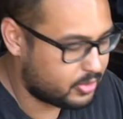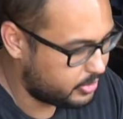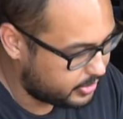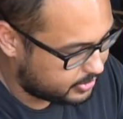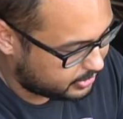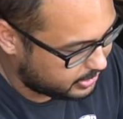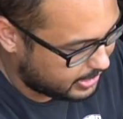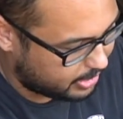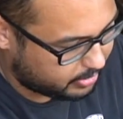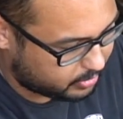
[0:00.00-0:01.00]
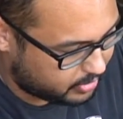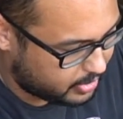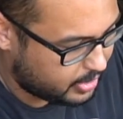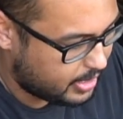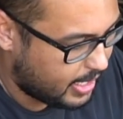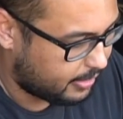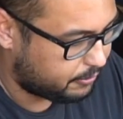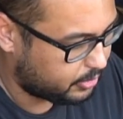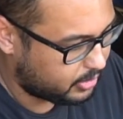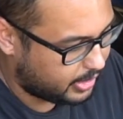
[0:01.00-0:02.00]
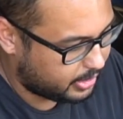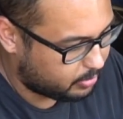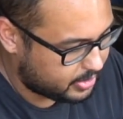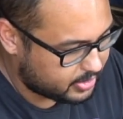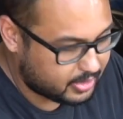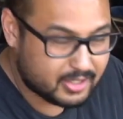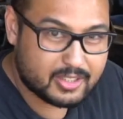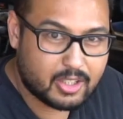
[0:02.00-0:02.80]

So you can see how it, at full lock, it runs on this.